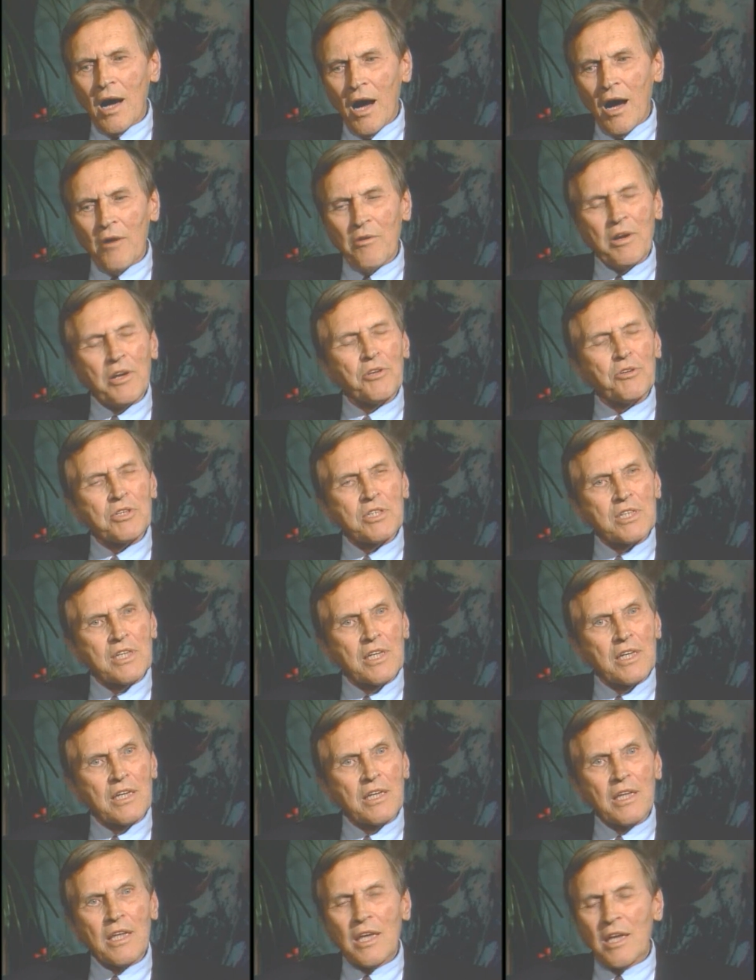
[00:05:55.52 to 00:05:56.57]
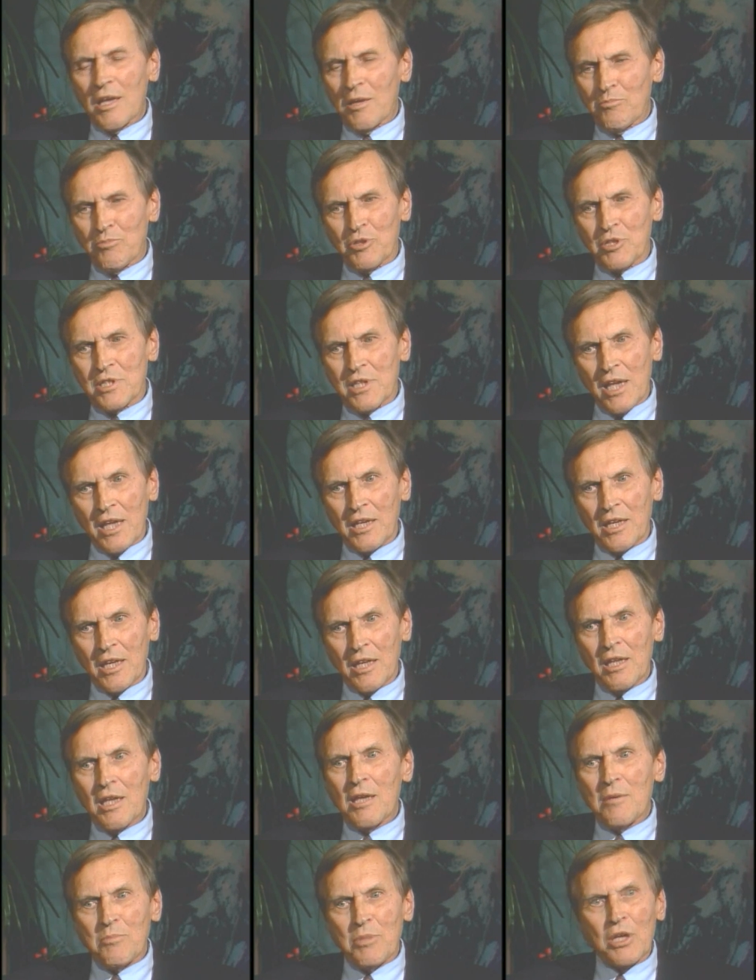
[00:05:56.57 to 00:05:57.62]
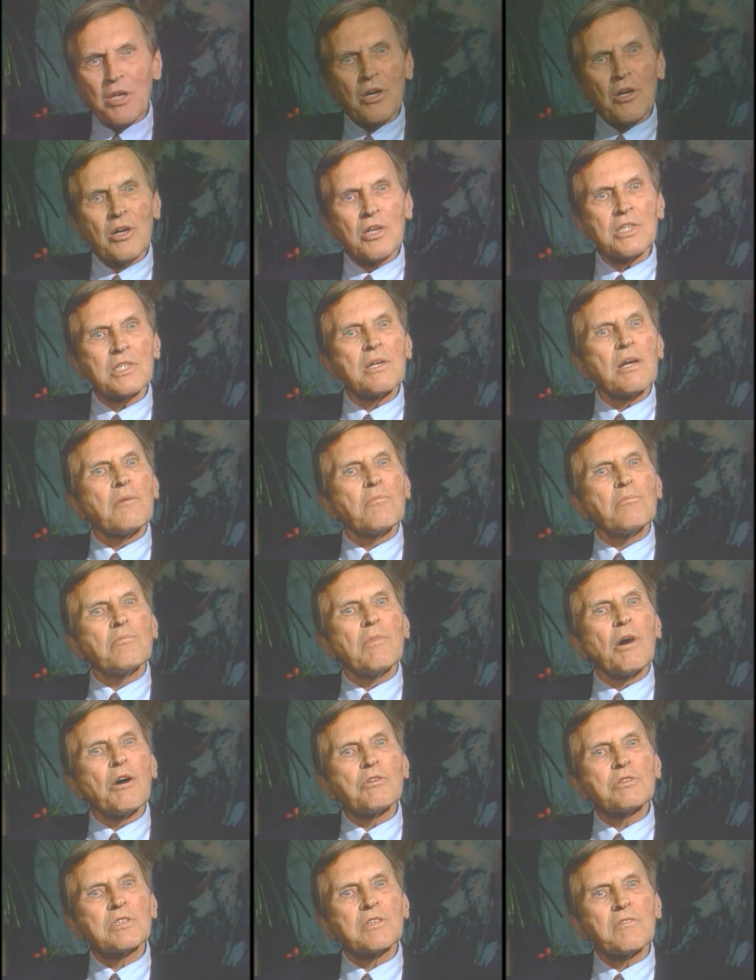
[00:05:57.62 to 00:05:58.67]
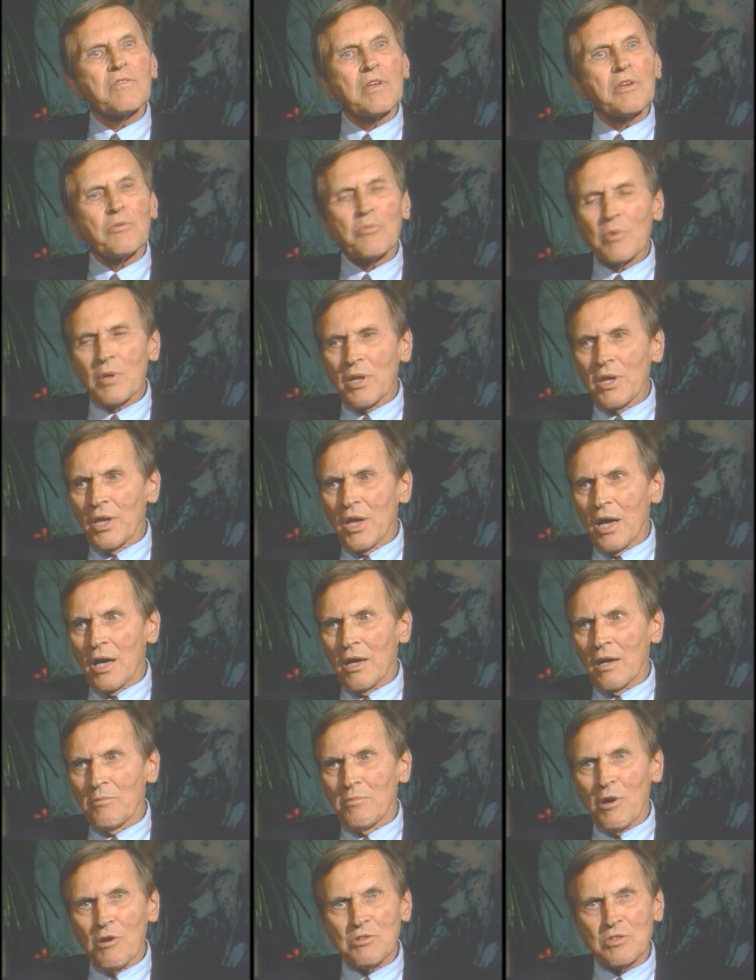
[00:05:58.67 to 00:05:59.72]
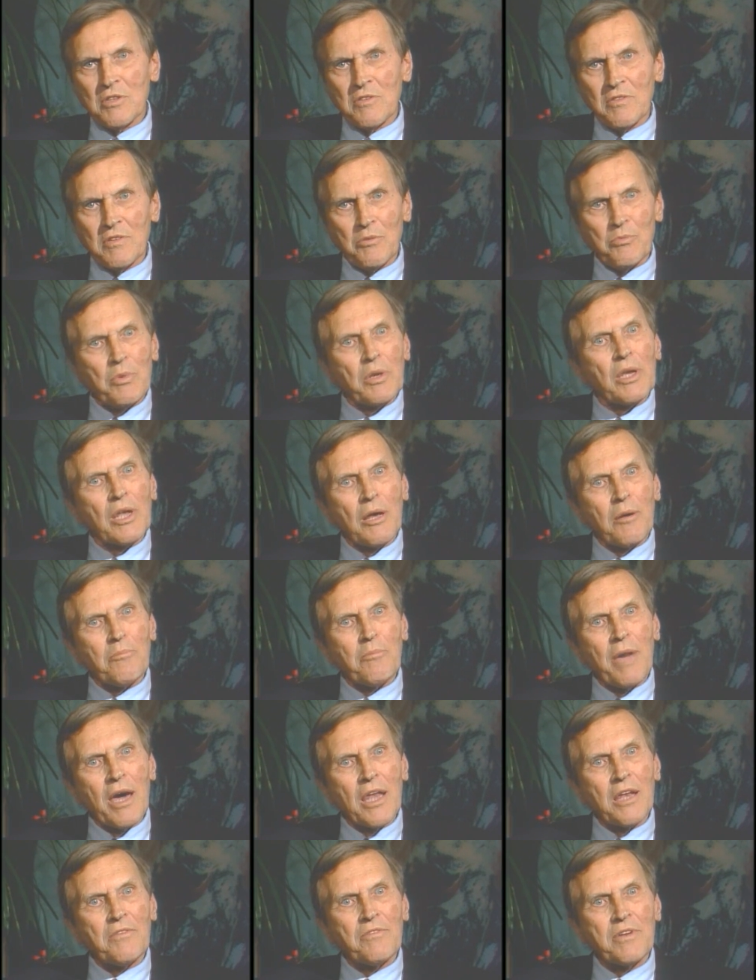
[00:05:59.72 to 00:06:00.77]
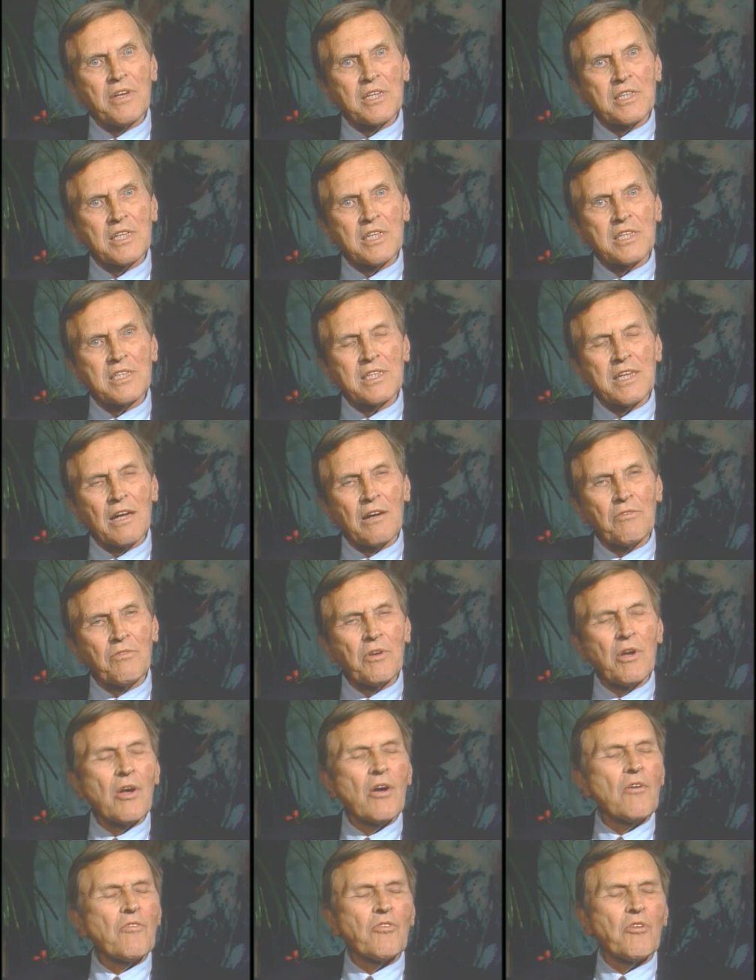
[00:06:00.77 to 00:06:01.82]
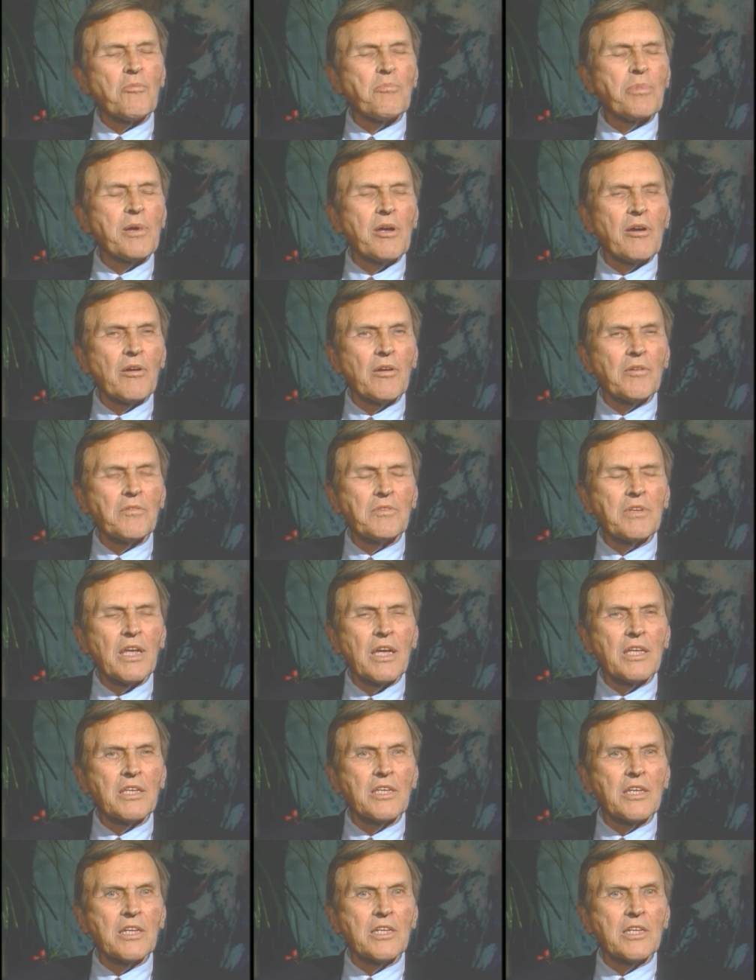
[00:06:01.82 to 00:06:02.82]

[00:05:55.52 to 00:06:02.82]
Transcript: are interested in presenting because most of it will not most of it will not manifest itself for a period of 10